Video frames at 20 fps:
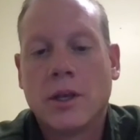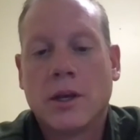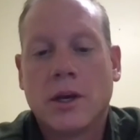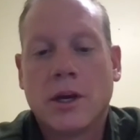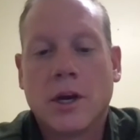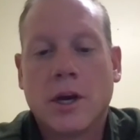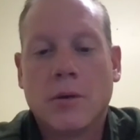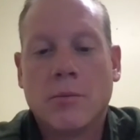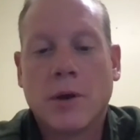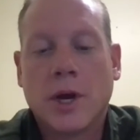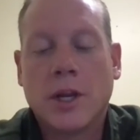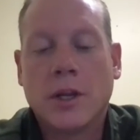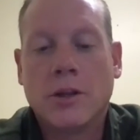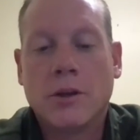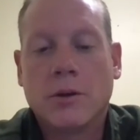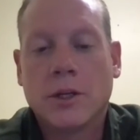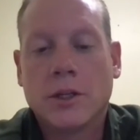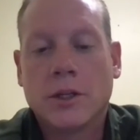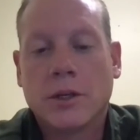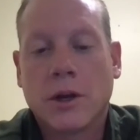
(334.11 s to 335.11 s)
I
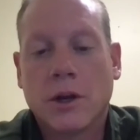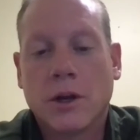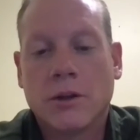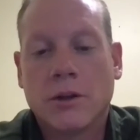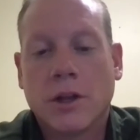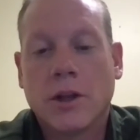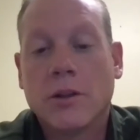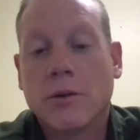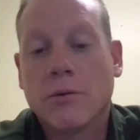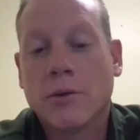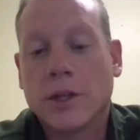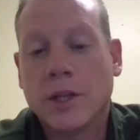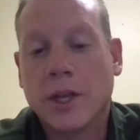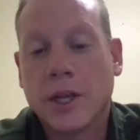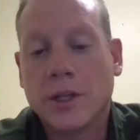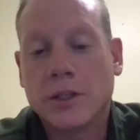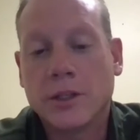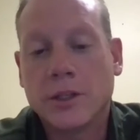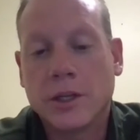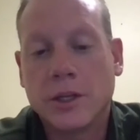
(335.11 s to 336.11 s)
knew it's hard, the
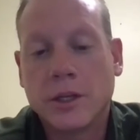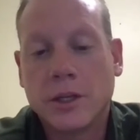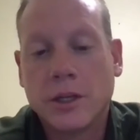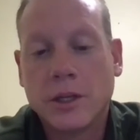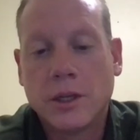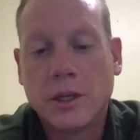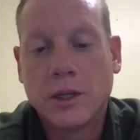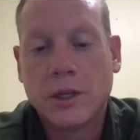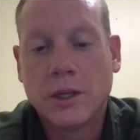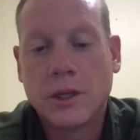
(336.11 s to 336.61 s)
retention.